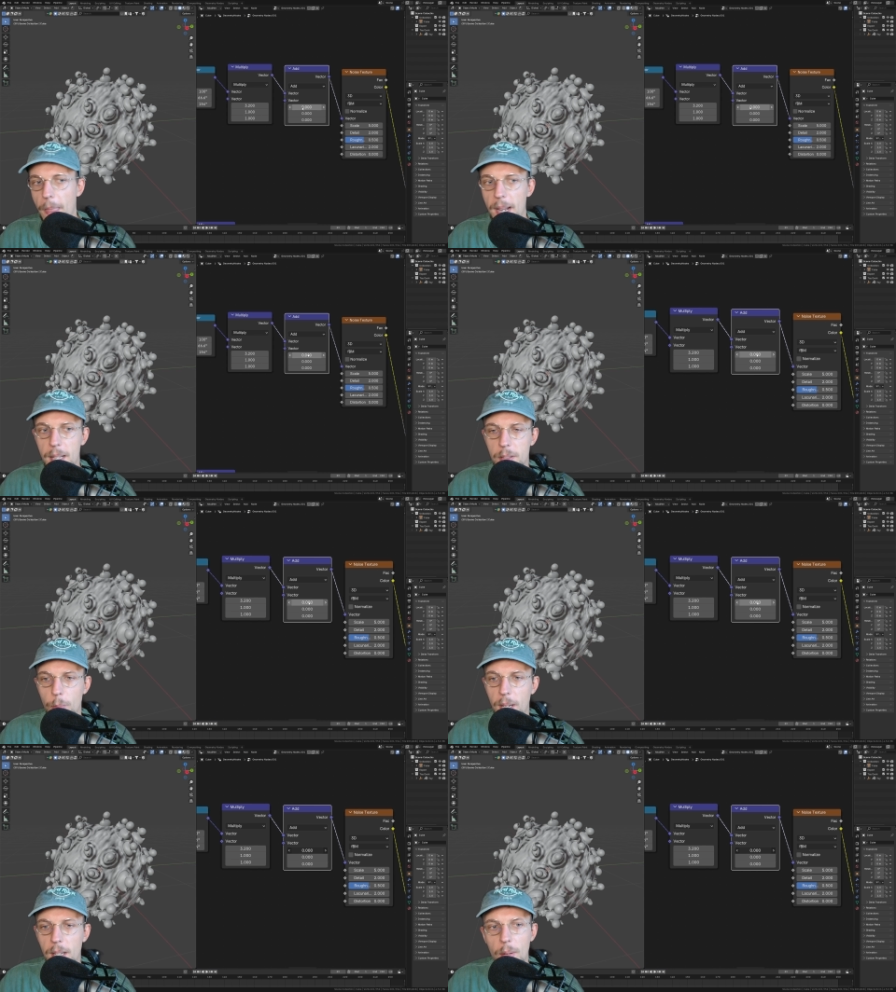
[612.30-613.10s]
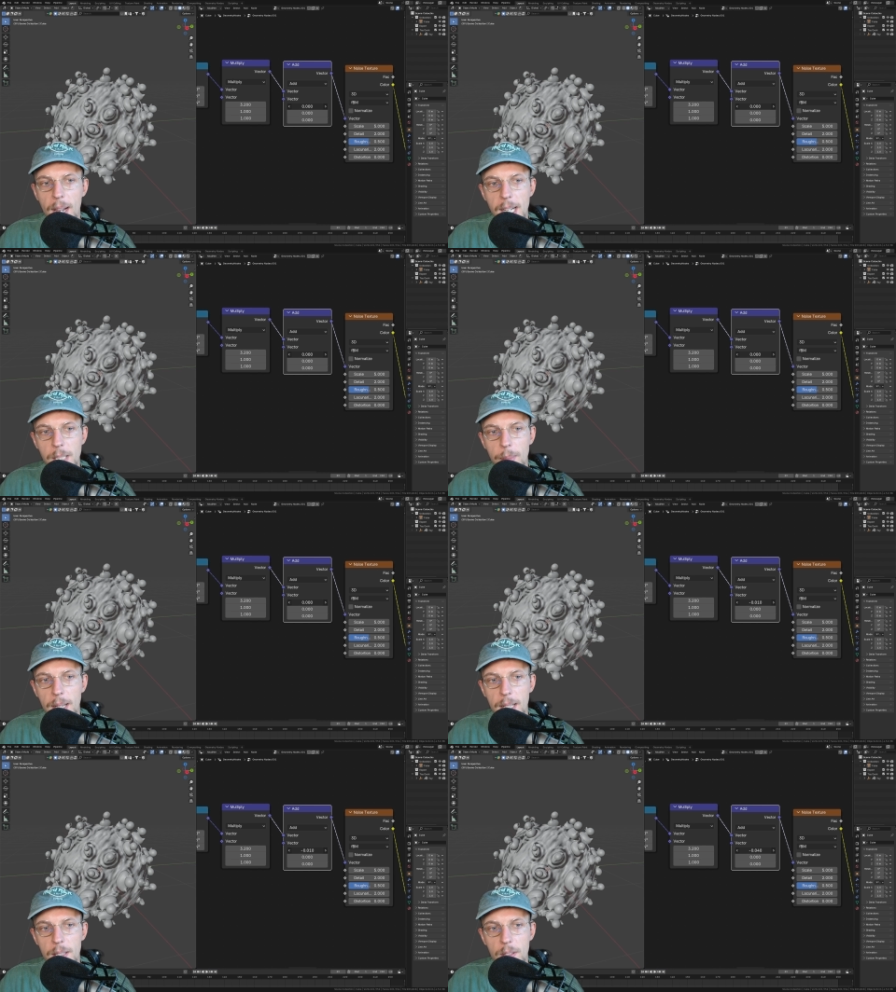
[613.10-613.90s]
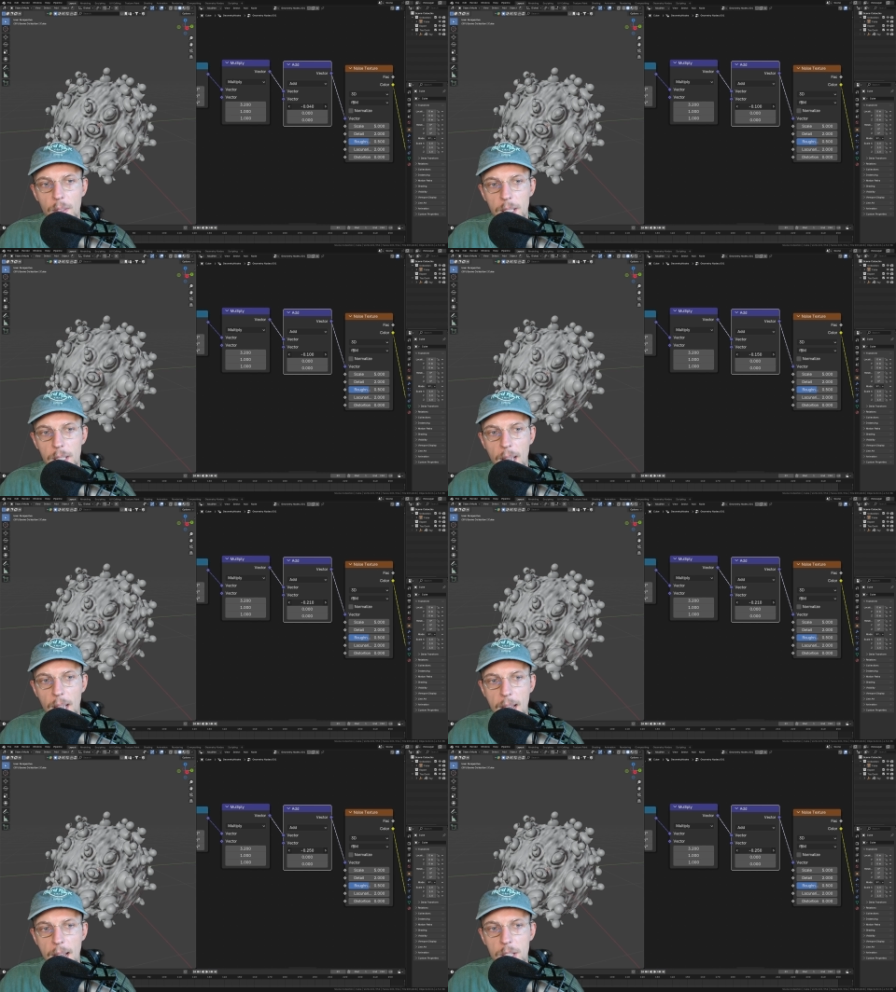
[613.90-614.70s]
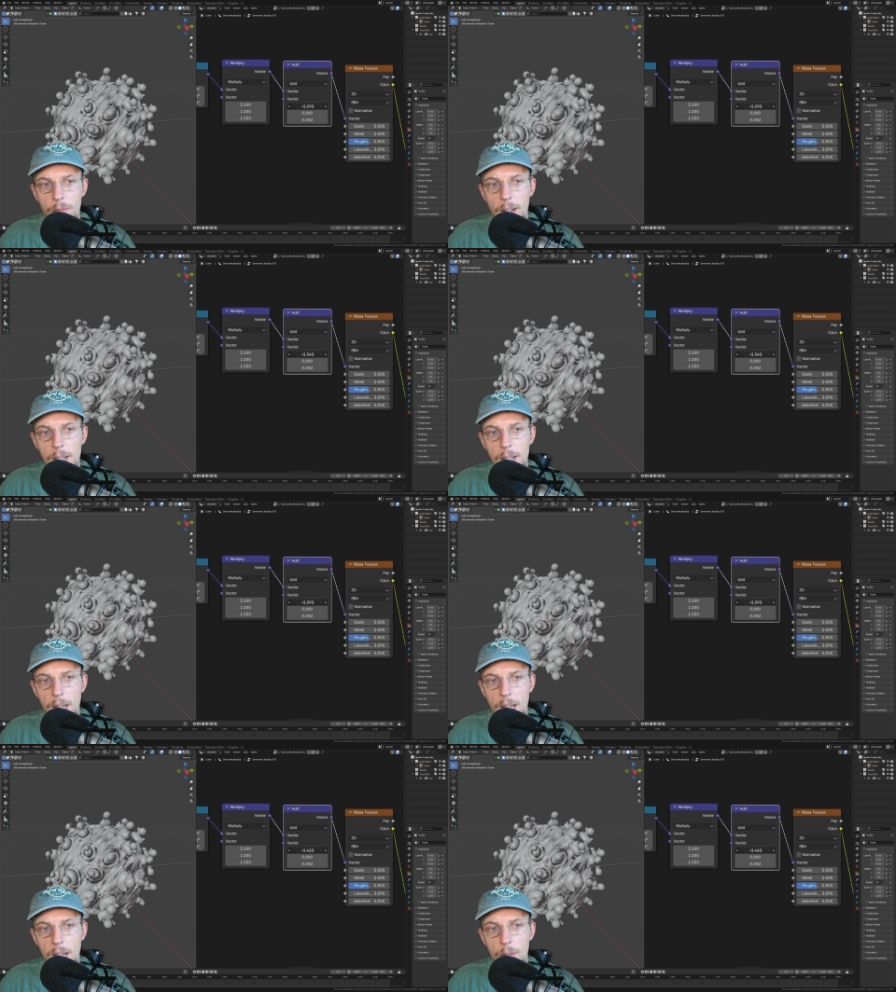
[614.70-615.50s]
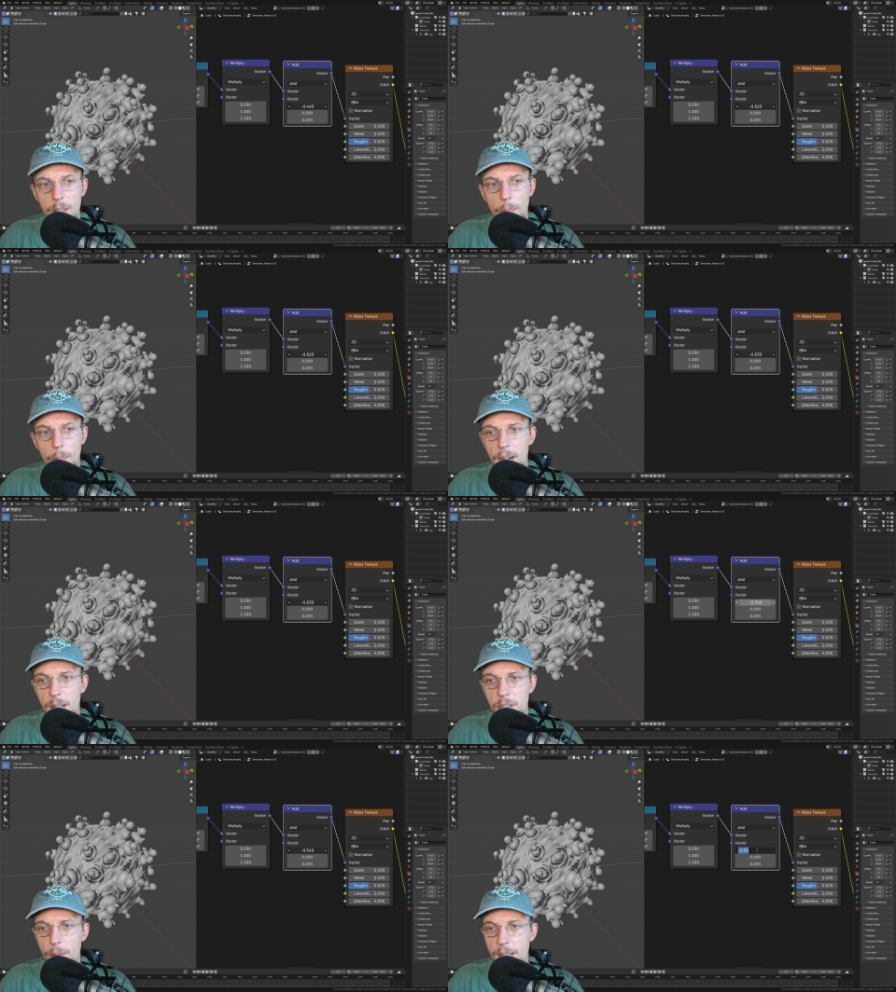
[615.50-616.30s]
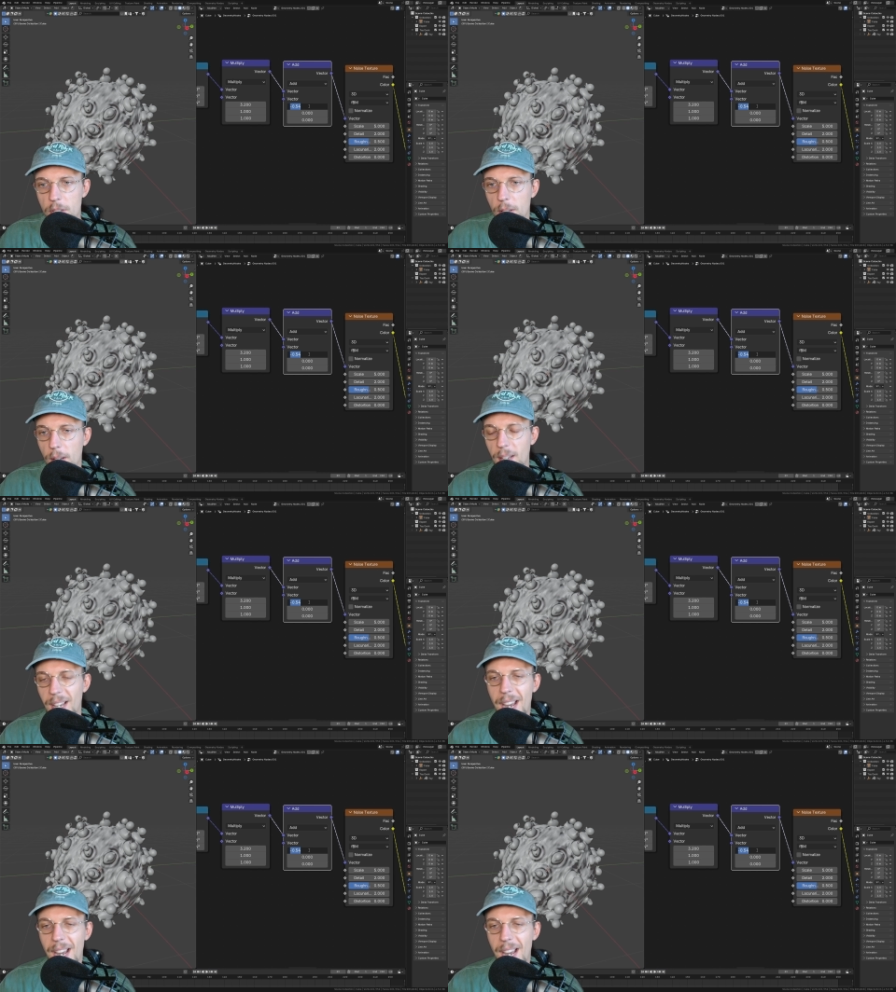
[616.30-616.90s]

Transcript: and we can now animate the X value here in the minus direction.